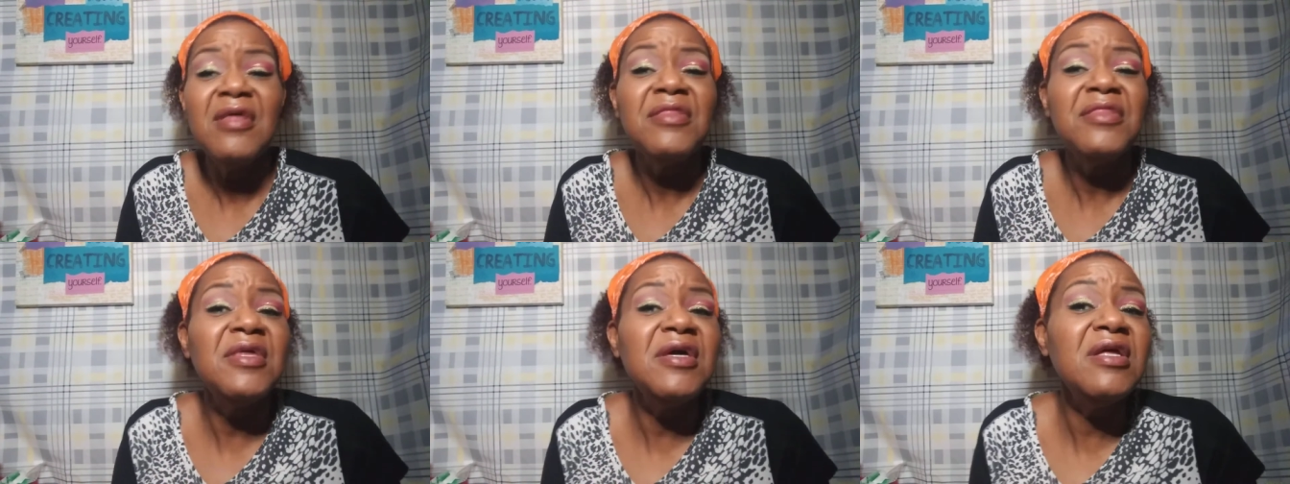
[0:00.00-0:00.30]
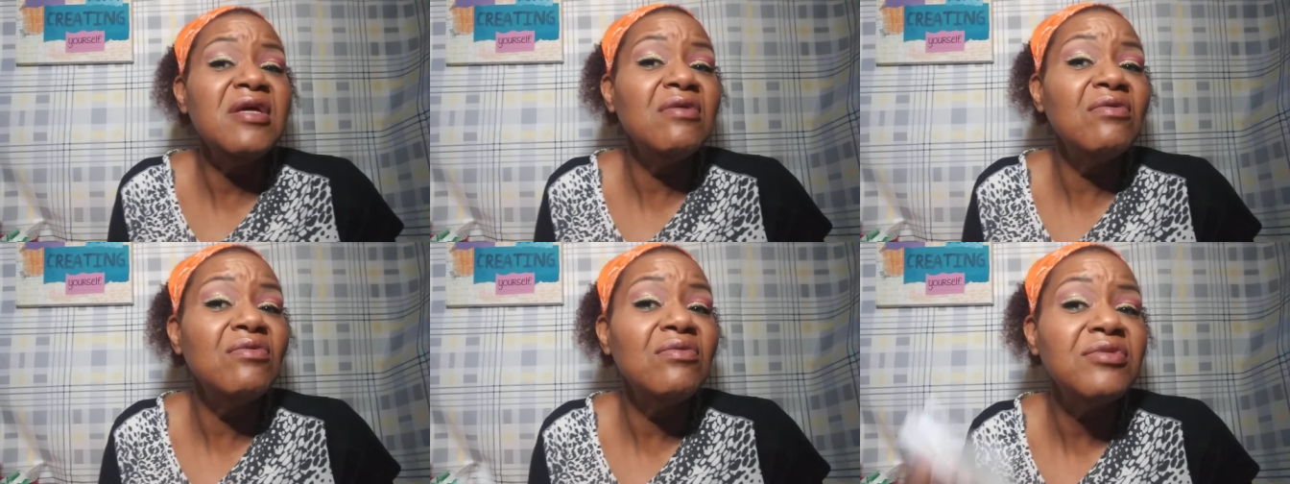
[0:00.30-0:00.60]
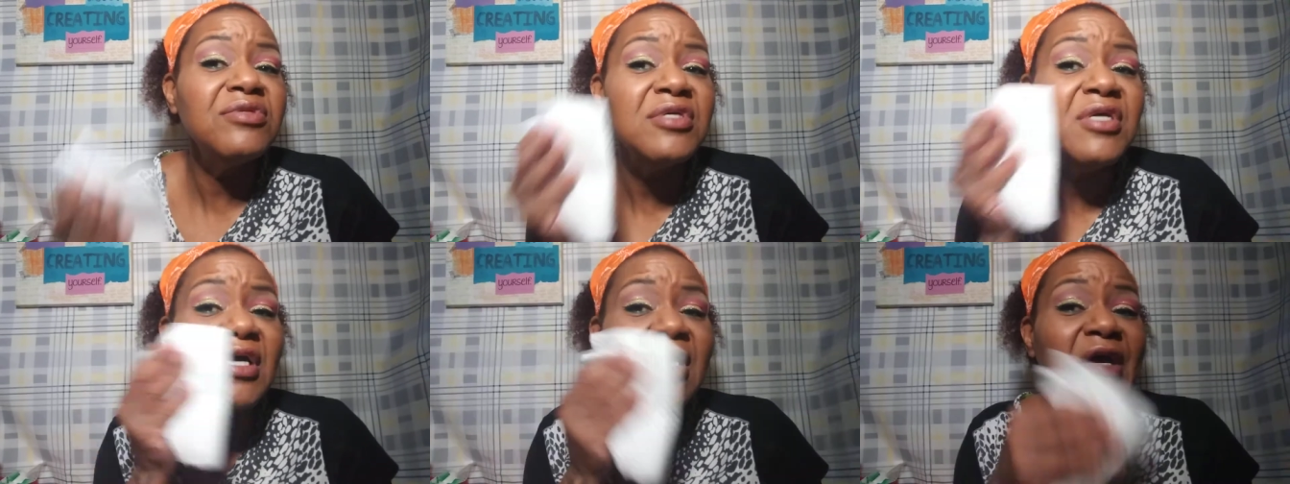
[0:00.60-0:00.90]
They didn't, oh,
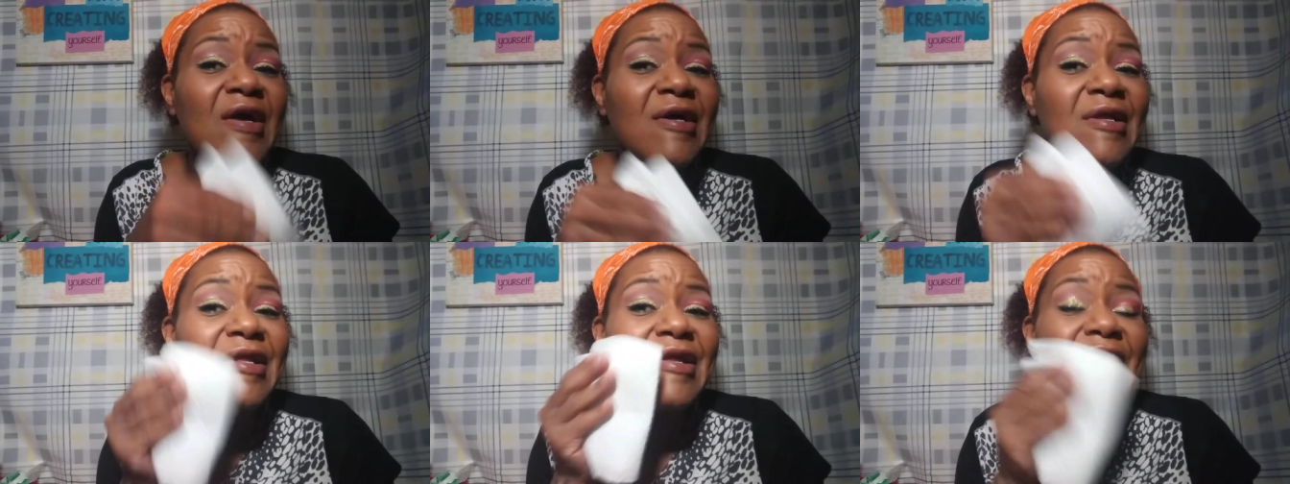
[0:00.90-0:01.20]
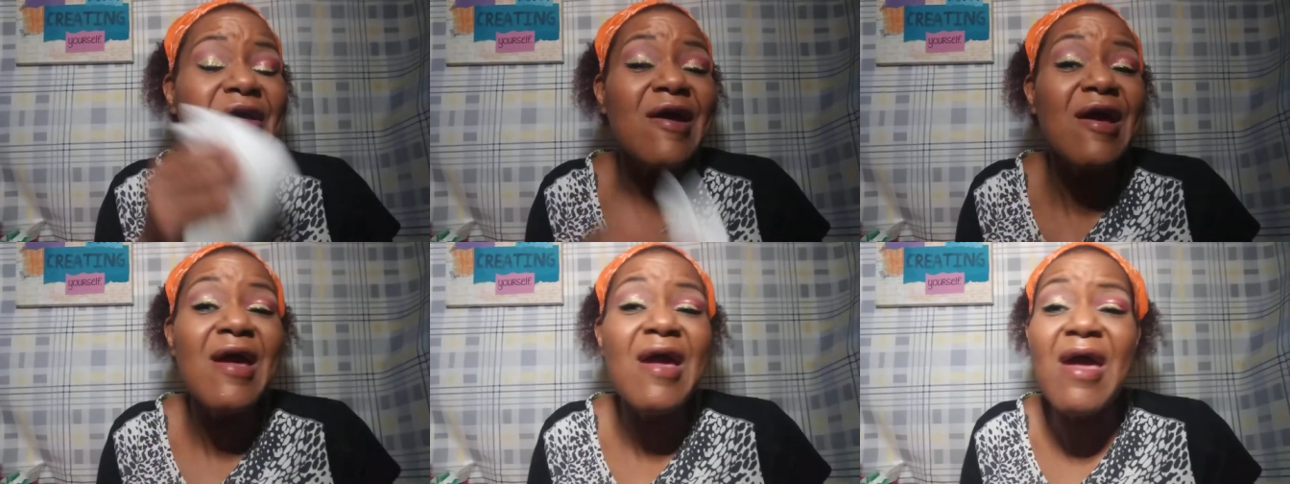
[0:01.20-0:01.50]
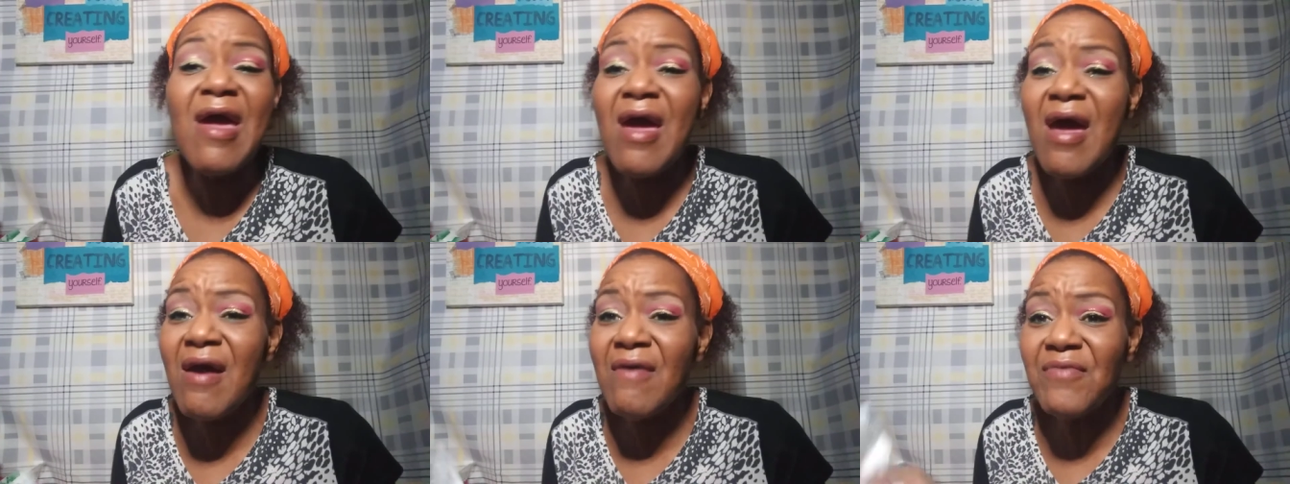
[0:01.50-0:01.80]
see, I got glitter
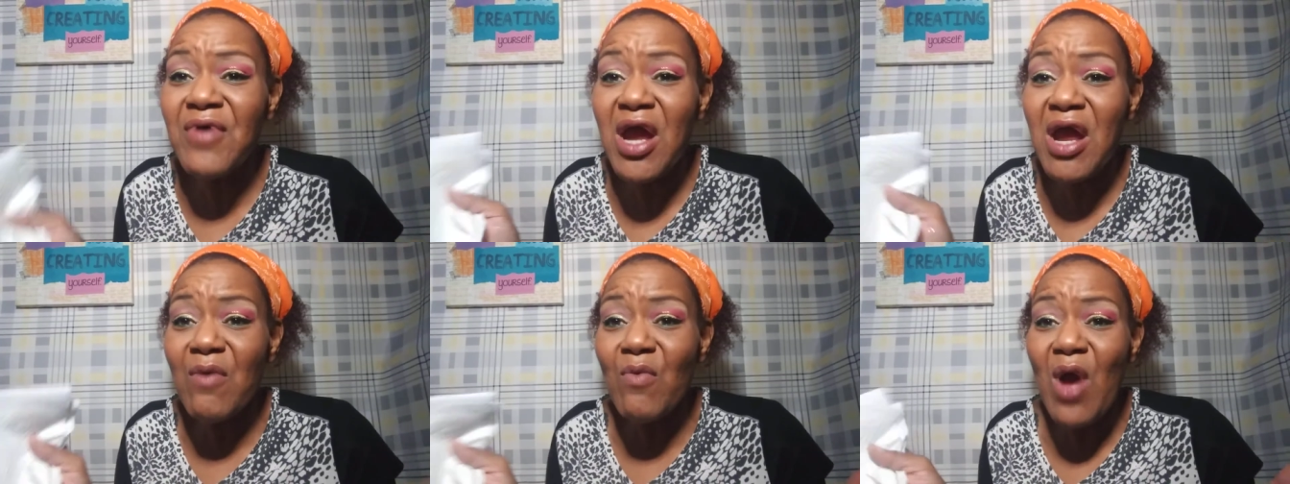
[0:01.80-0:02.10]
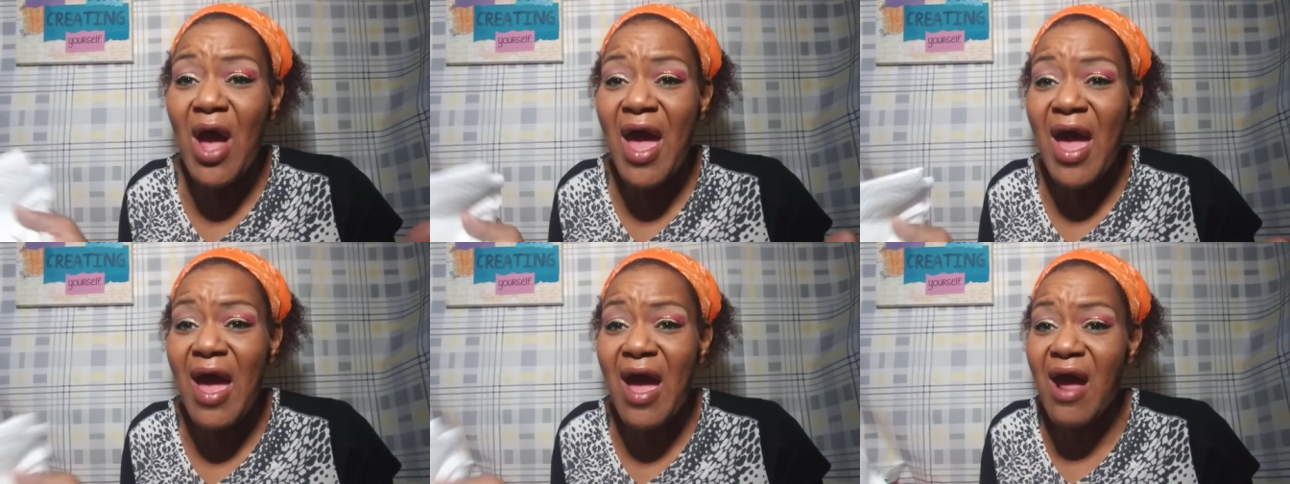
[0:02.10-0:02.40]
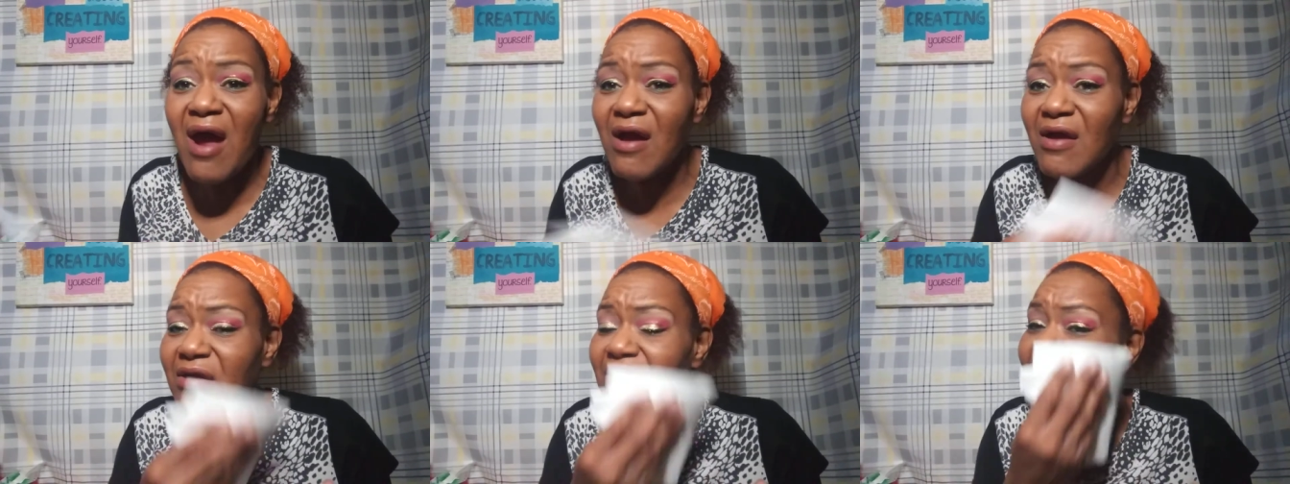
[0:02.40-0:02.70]

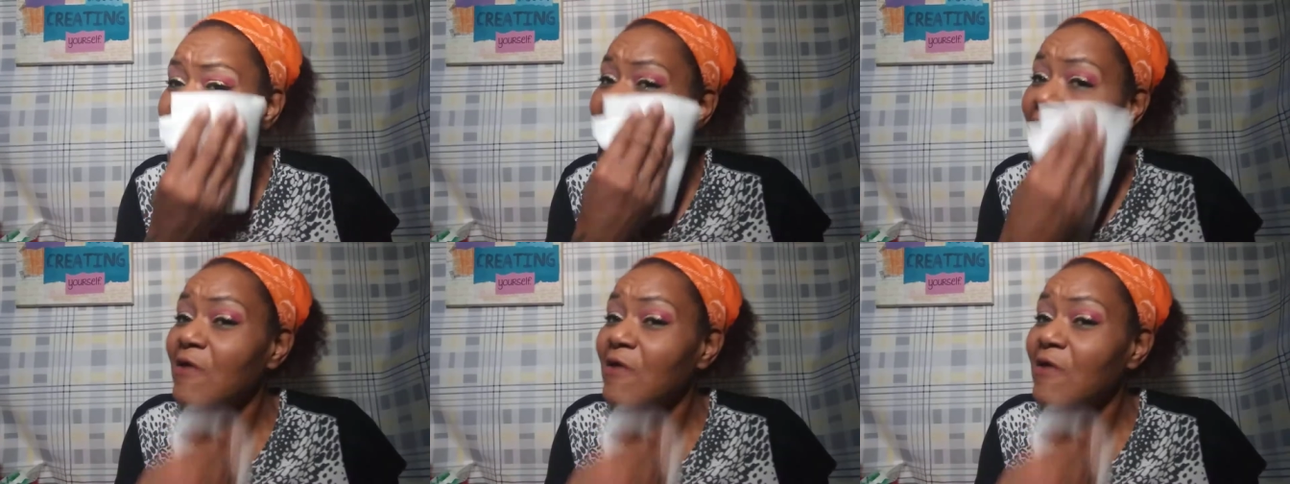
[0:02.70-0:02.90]
everywhere.